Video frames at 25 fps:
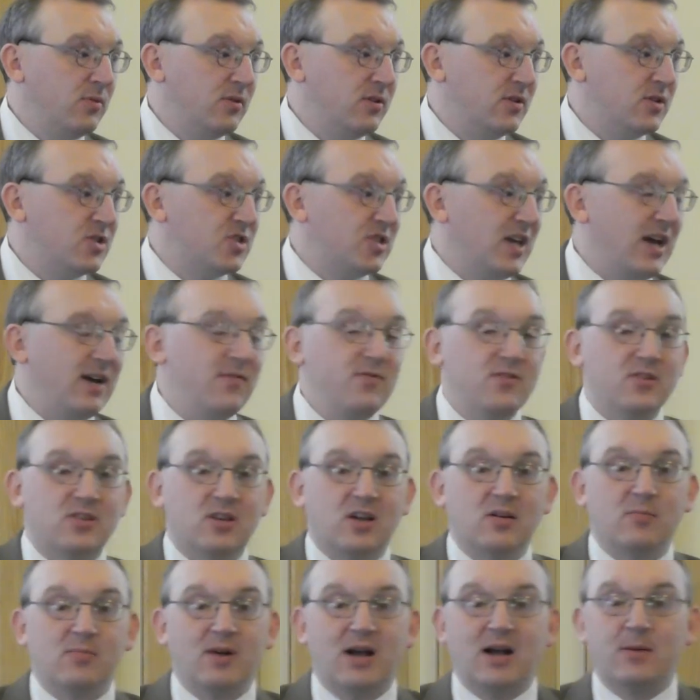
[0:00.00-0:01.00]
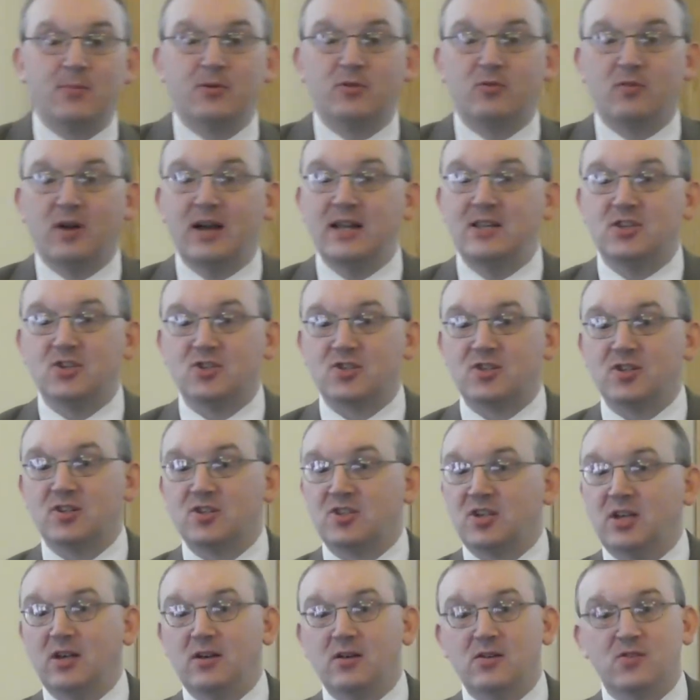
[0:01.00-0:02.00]
to the seventh commandment, righteousness
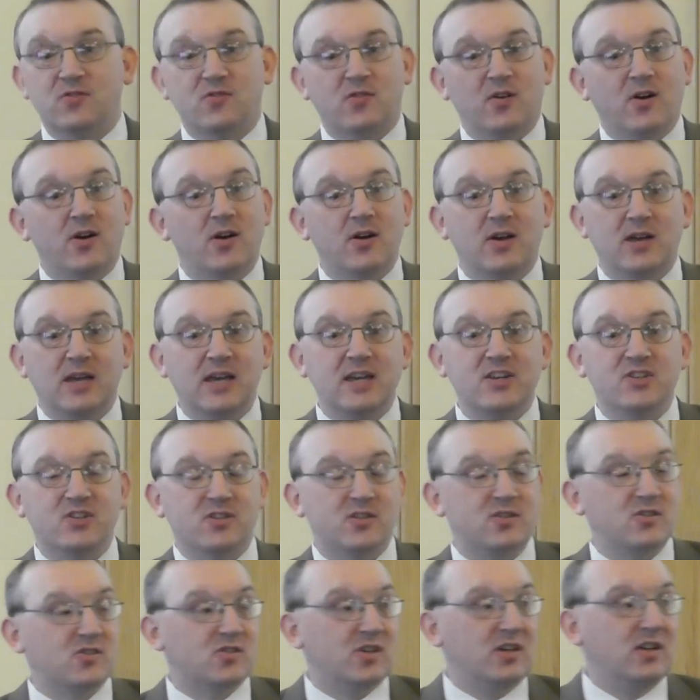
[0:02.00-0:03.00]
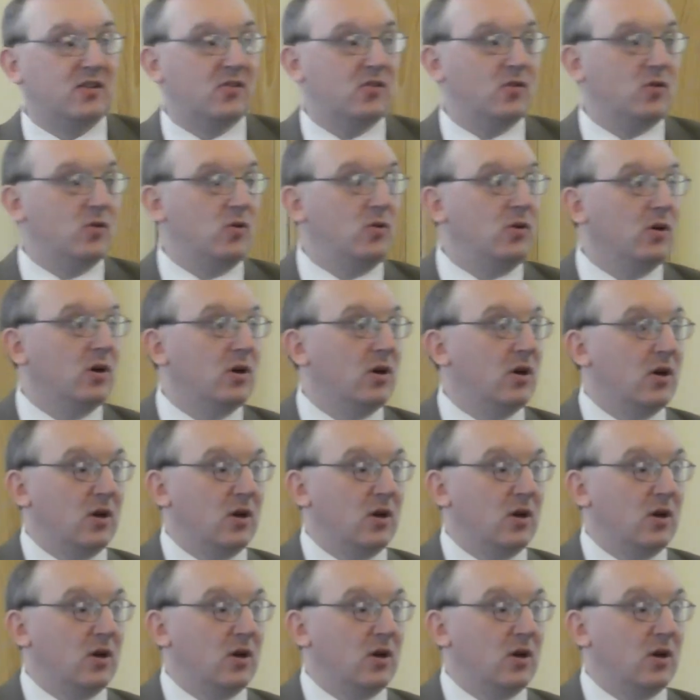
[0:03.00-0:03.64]
here is very easy to see too,